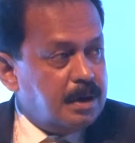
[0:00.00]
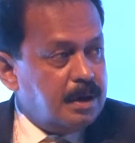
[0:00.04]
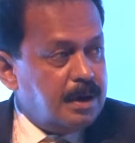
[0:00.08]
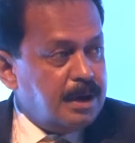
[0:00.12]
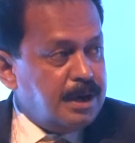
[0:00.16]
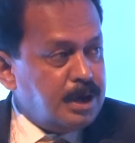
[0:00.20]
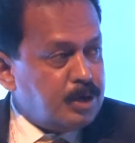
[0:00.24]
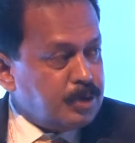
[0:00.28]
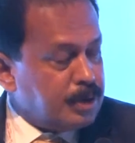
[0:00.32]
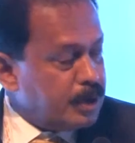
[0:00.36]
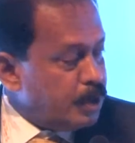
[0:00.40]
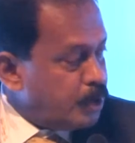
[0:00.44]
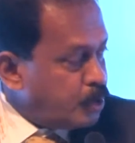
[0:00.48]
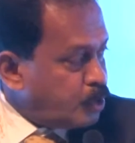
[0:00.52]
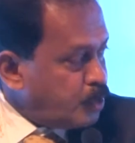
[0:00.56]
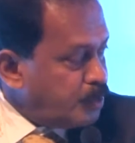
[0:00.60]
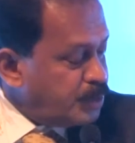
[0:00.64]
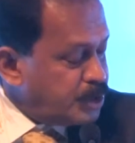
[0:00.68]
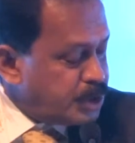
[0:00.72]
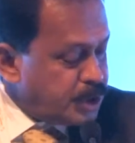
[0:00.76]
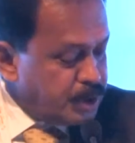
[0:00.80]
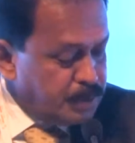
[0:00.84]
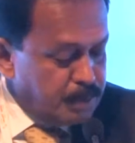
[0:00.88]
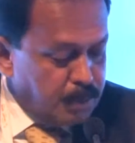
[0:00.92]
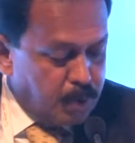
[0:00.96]
into an
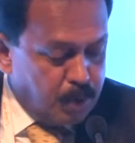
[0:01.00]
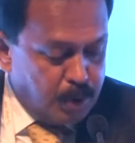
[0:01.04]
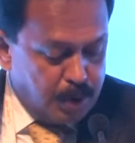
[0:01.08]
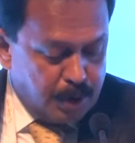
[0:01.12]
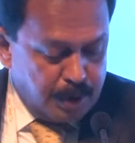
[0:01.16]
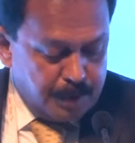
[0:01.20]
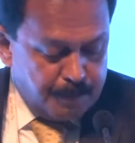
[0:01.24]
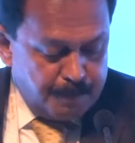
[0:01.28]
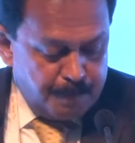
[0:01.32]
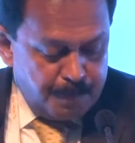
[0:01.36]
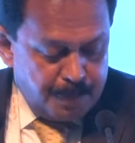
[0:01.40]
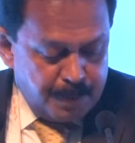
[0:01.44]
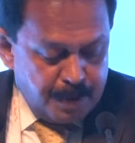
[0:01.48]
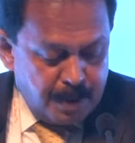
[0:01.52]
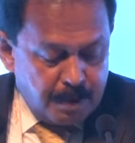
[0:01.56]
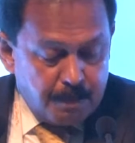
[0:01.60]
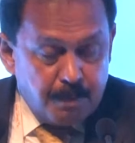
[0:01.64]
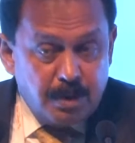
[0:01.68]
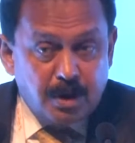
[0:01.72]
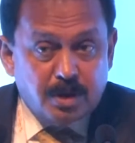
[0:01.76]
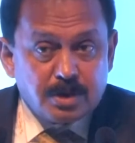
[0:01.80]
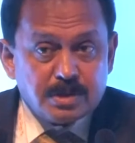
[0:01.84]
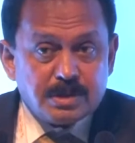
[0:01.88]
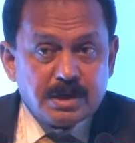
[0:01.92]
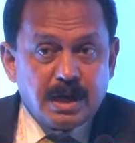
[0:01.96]
automation mode
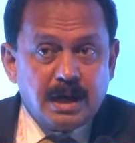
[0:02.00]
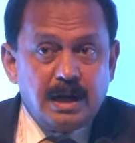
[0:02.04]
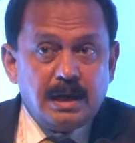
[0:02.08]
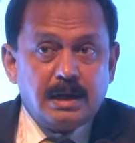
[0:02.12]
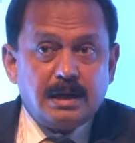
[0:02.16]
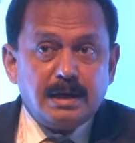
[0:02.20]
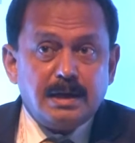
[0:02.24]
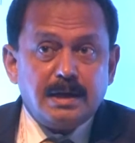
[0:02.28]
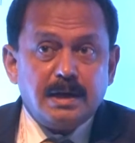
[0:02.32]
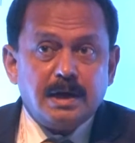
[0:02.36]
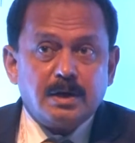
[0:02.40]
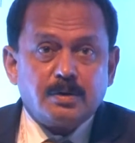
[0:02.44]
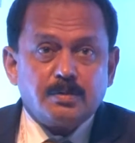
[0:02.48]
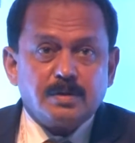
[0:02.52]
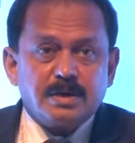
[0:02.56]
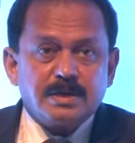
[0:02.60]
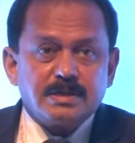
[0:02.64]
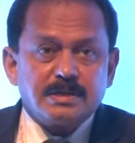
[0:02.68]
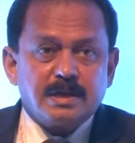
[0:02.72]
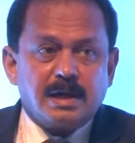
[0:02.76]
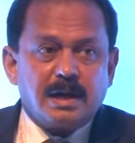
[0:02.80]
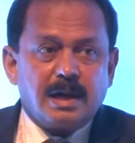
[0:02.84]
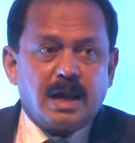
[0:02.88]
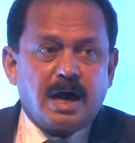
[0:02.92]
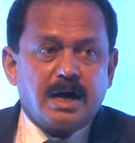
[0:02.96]
because LT network
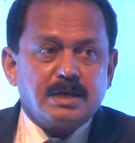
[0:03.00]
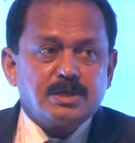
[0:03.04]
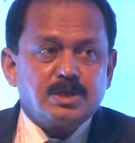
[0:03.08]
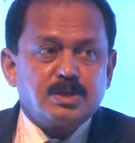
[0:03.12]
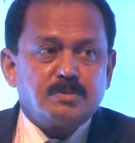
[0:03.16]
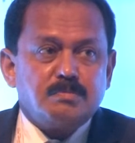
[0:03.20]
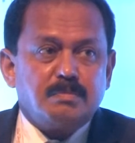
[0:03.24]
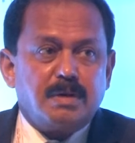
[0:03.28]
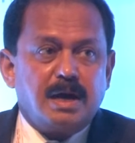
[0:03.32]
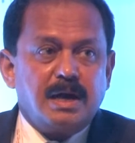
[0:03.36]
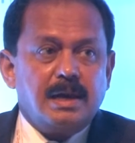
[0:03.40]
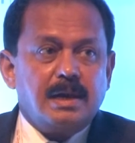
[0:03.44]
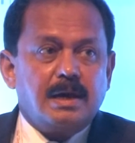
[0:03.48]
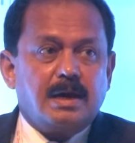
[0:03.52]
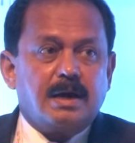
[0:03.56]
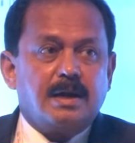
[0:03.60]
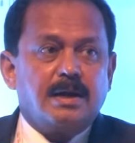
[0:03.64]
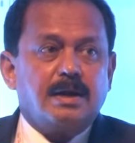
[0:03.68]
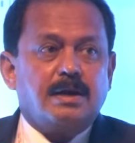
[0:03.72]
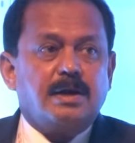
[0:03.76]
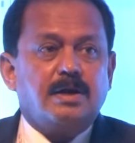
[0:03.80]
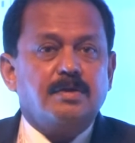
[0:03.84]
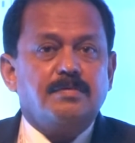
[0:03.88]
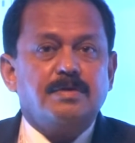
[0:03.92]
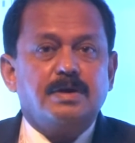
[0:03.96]
is a last mile
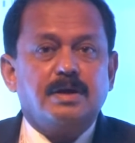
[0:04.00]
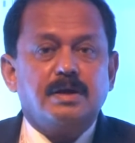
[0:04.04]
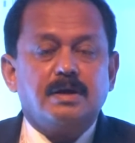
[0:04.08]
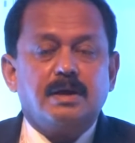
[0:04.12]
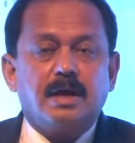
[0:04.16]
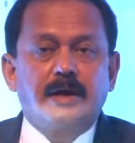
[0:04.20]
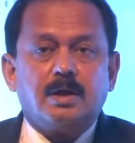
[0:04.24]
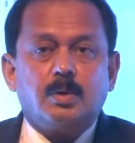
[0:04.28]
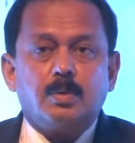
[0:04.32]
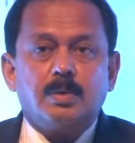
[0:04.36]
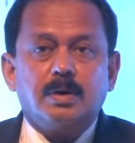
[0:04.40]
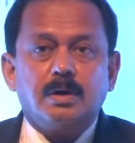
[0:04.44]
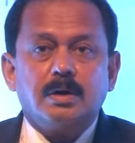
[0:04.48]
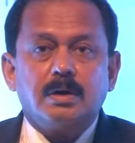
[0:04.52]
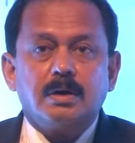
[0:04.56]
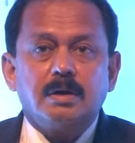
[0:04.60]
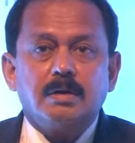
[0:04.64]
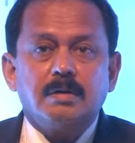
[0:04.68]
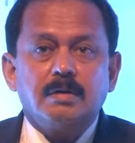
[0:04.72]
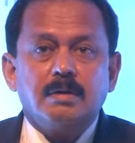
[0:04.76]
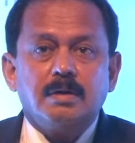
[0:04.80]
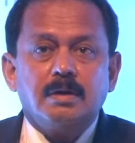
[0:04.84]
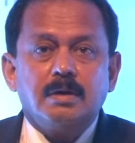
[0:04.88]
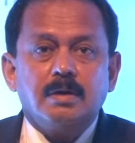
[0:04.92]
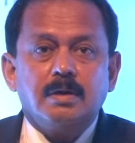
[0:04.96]
connectivity network
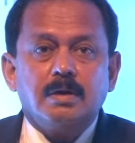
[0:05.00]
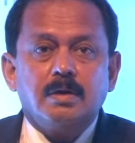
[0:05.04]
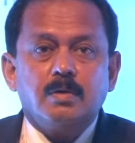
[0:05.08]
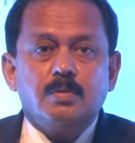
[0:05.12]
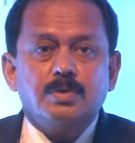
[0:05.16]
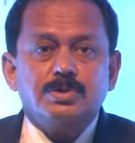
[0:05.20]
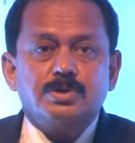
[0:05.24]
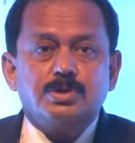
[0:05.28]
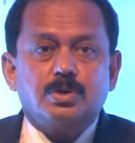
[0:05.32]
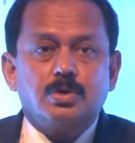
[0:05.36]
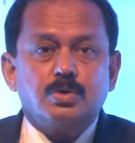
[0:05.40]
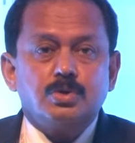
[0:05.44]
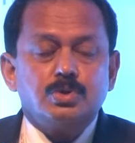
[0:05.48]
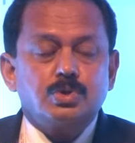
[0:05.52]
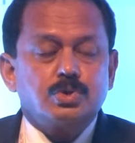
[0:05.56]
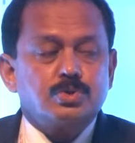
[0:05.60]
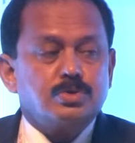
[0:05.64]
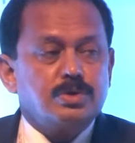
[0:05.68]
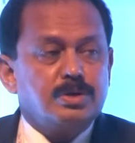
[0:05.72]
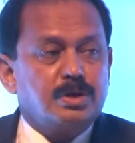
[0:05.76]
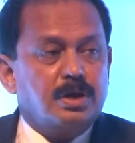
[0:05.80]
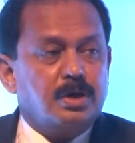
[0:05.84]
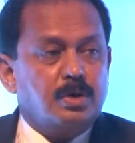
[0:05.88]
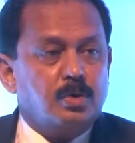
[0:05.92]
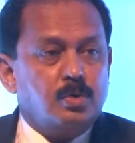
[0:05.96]
which goes to
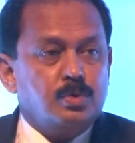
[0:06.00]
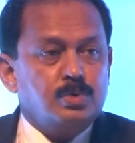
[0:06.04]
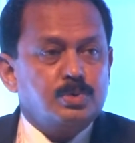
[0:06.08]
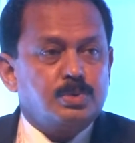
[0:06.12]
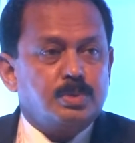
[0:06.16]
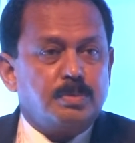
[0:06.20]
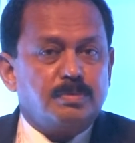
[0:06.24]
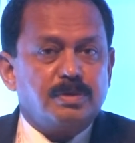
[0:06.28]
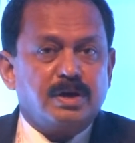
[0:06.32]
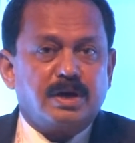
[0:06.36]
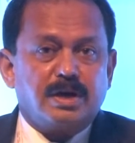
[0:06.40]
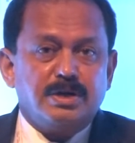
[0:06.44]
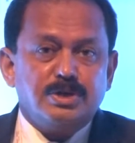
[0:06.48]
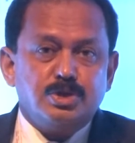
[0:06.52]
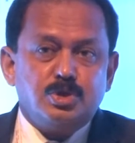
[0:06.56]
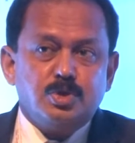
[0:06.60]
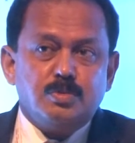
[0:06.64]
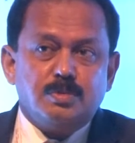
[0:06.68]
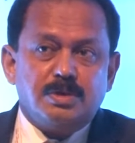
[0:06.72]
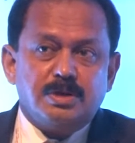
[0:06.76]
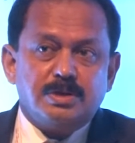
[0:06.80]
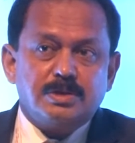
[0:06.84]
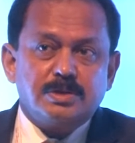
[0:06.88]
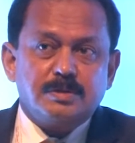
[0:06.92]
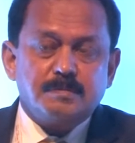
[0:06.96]
the homes from the
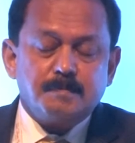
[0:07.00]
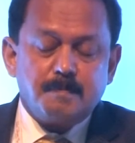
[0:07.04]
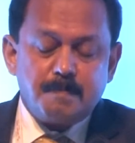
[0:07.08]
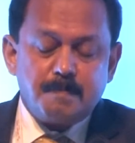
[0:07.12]
consumers.